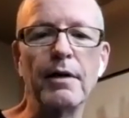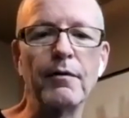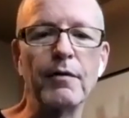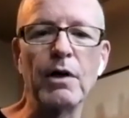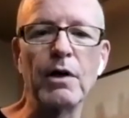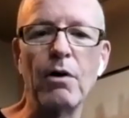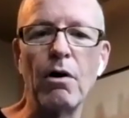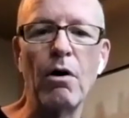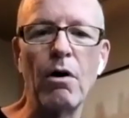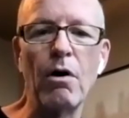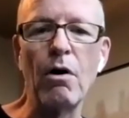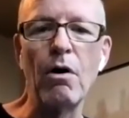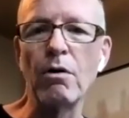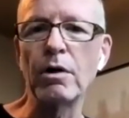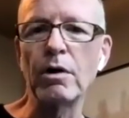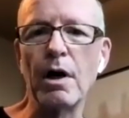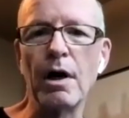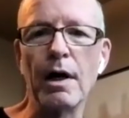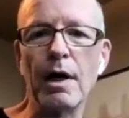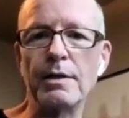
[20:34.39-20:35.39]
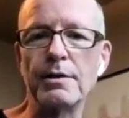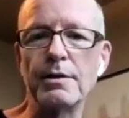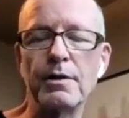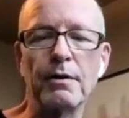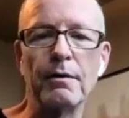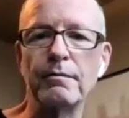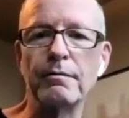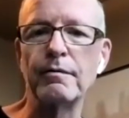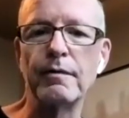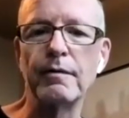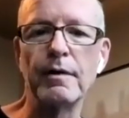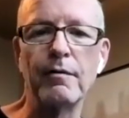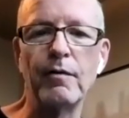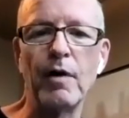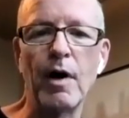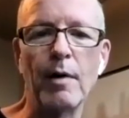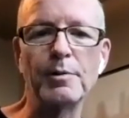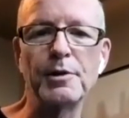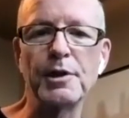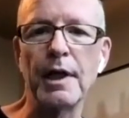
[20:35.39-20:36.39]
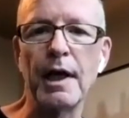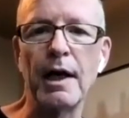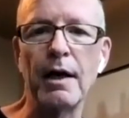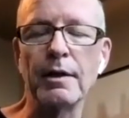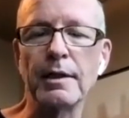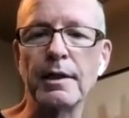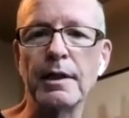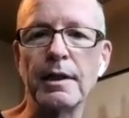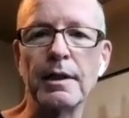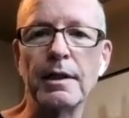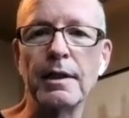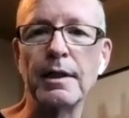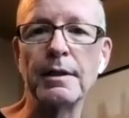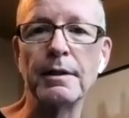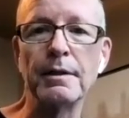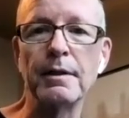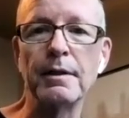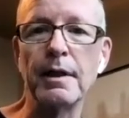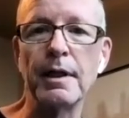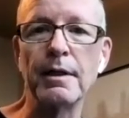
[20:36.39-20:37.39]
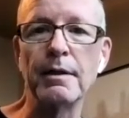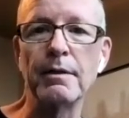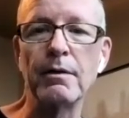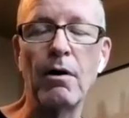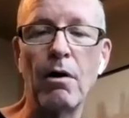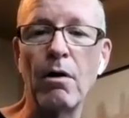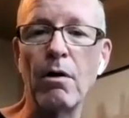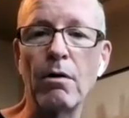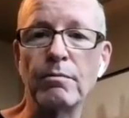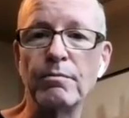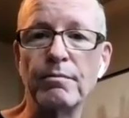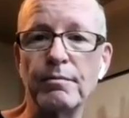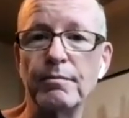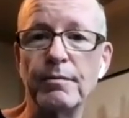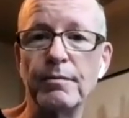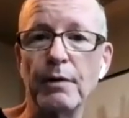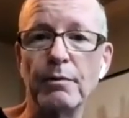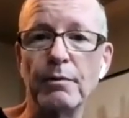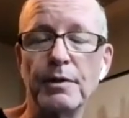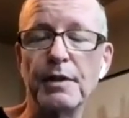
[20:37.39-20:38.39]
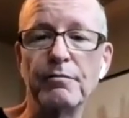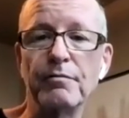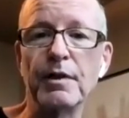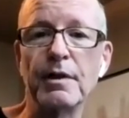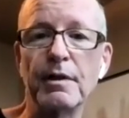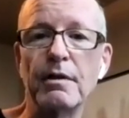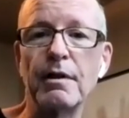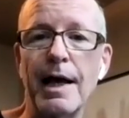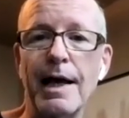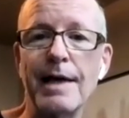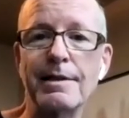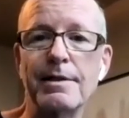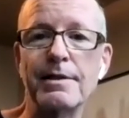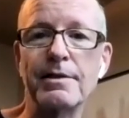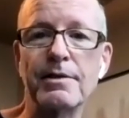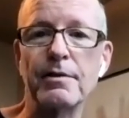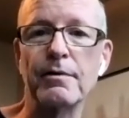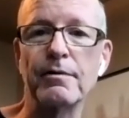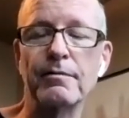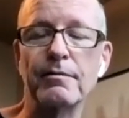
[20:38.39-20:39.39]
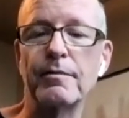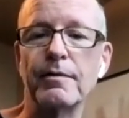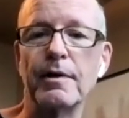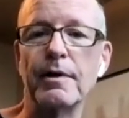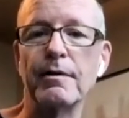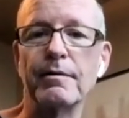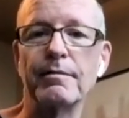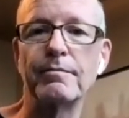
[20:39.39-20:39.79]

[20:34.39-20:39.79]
giving all kinds of optionality and all different classes of